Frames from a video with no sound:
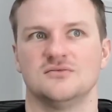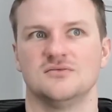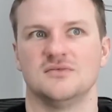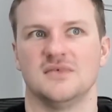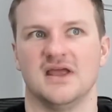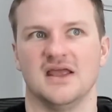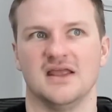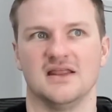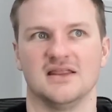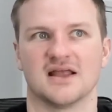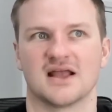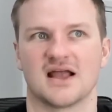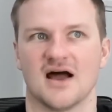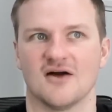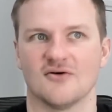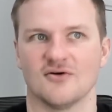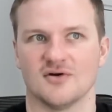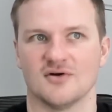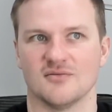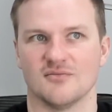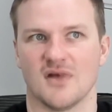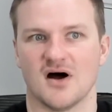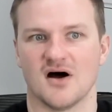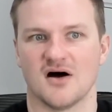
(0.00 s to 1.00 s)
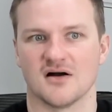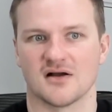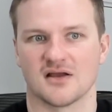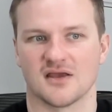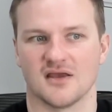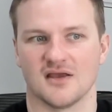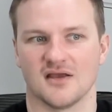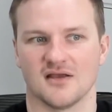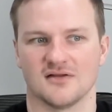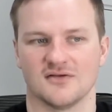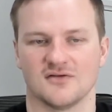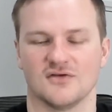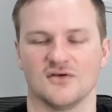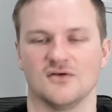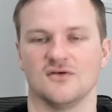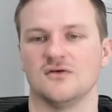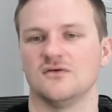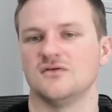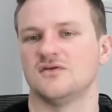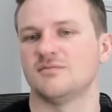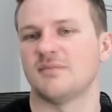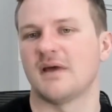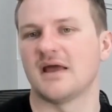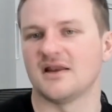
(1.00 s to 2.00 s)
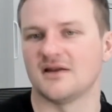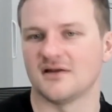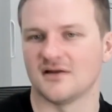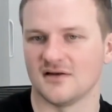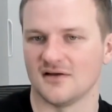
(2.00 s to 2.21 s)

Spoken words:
in the current market, do you spend